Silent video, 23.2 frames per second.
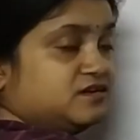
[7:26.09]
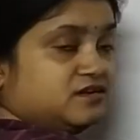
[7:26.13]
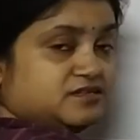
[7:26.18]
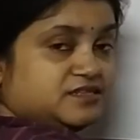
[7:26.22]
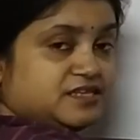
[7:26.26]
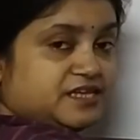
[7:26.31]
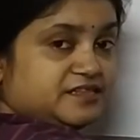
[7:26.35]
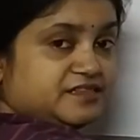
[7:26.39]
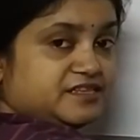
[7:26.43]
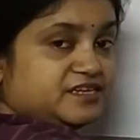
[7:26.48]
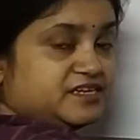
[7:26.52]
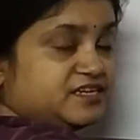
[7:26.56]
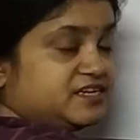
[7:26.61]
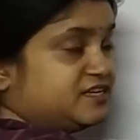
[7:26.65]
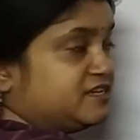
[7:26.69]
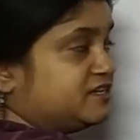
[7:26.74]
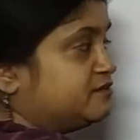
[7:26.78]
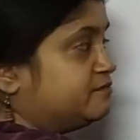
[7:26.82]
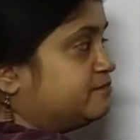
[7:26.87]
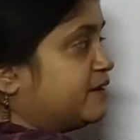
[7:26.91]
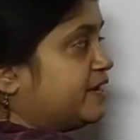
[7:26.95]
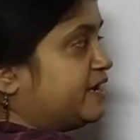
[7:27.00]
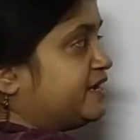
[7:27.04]
than the
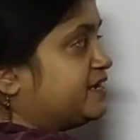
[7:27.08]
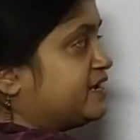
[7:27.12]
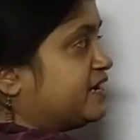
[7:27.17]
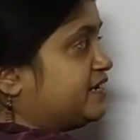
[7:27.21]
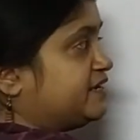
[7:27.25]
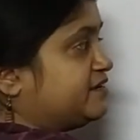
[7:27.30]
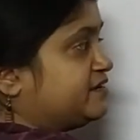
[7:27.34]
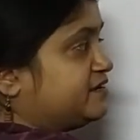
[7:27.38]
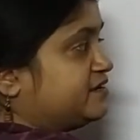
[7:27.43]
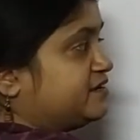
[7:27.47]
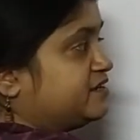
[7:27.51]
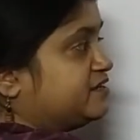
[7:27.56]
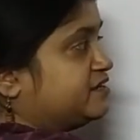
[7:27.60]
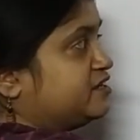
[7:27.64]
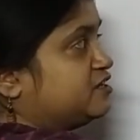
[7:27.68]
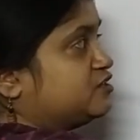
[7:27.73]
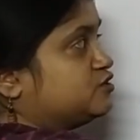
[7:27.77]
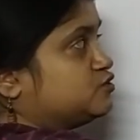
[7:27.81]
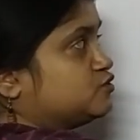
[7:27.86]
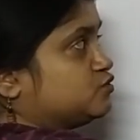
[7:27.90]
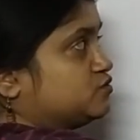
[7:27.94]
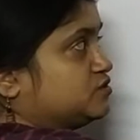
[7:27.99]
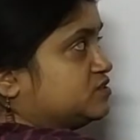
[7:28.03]
current by 90
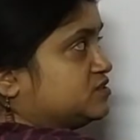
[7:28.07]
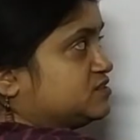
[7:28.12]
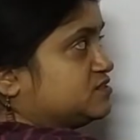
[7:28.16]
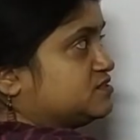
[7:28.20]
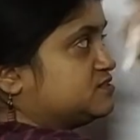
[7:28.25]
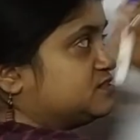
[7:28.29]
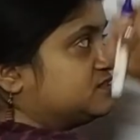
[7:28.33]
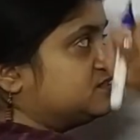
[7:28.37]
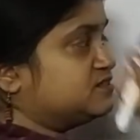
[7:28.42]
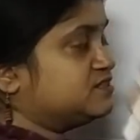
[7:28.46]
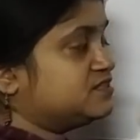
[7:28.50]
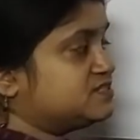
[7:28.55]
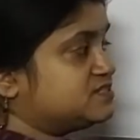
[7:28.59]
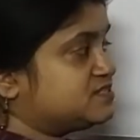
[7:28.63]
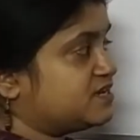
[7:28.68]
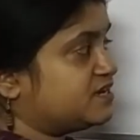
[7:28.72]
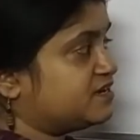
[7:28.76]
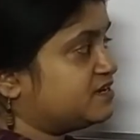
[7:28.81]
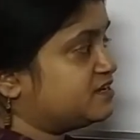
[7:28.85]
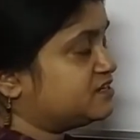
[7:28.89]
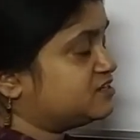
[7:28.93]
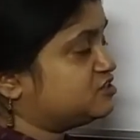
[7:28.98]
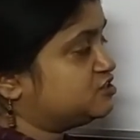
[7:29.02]
degrees, so this is in this
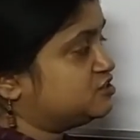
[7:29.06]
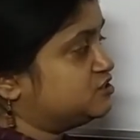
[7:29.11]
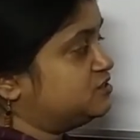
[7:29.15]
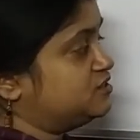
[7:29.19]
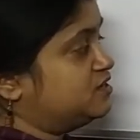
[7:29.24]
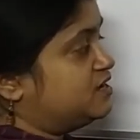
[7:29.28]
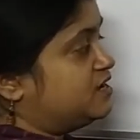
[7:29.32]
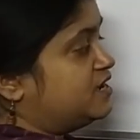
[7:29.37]
direction,